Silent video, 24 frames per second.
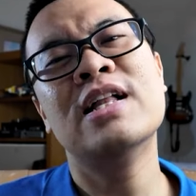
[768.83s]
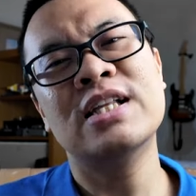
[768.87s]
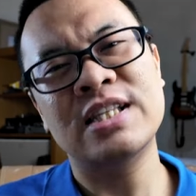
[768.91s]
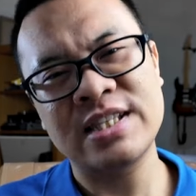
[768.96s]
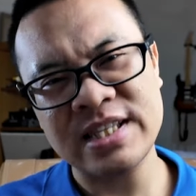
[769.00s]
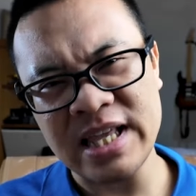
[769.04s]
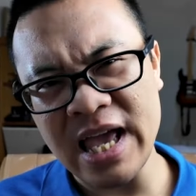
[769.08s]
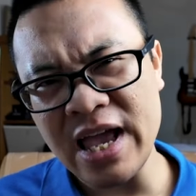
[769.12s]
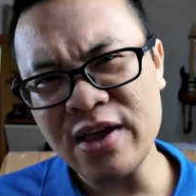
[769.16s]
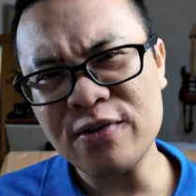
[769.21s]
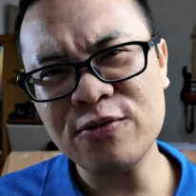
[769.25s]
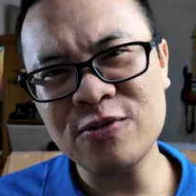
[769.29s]

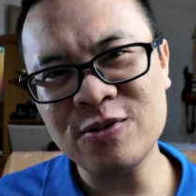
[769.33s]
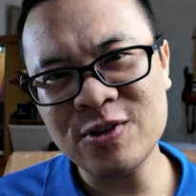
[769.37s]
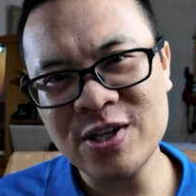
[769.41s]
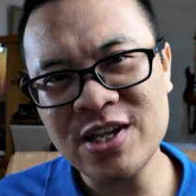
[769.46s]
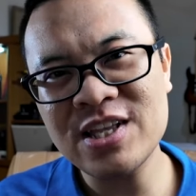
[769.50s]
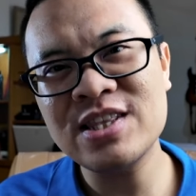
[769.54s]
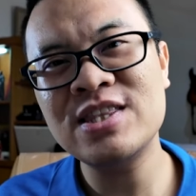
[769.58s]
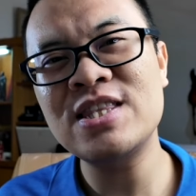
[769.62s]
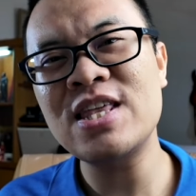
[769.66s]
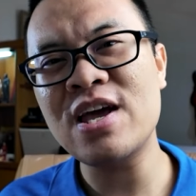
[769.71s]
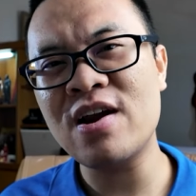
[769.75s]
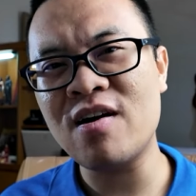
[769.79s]

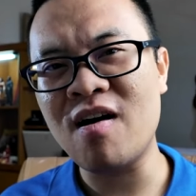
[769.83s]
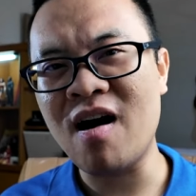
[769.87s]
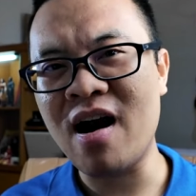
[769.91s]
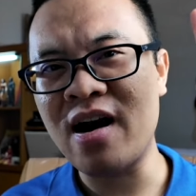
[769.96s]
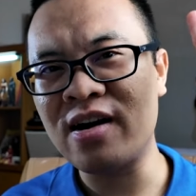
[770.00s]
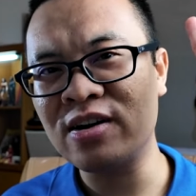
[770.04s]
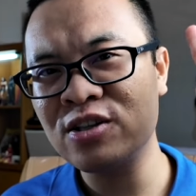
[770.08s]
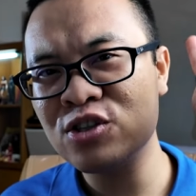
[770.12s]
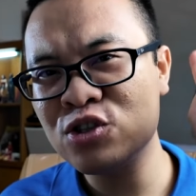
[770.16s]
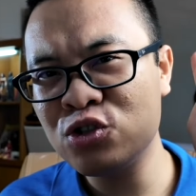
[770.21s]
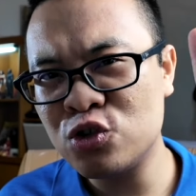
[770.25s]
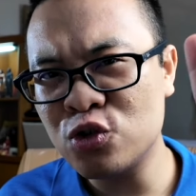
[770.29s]
thankfully there
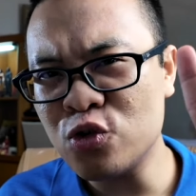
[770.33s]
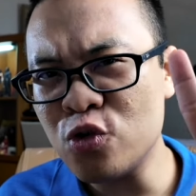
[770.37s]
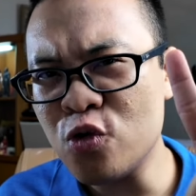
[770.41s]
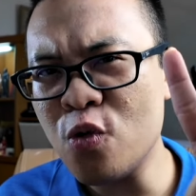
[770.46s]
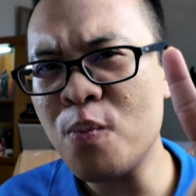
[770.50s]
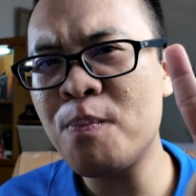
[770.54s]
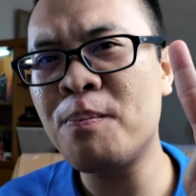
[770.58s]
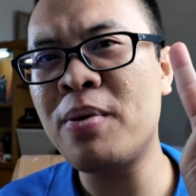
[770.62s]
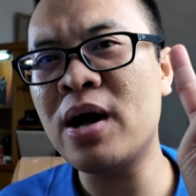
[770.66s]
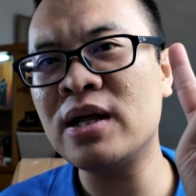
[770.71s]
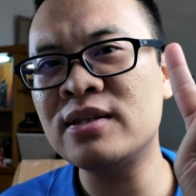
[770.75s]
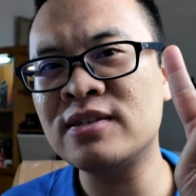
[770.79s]
are
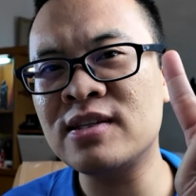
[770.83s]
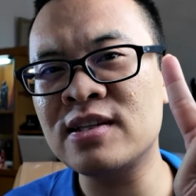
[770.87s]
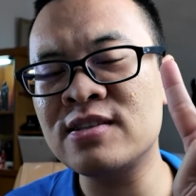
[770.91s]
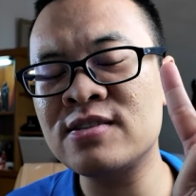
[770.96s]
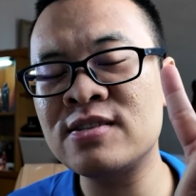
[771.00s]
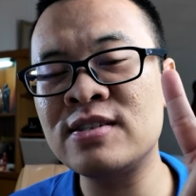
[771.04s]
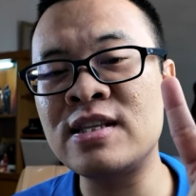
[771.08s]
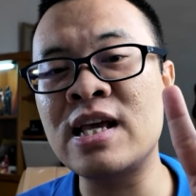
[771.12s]
two buttons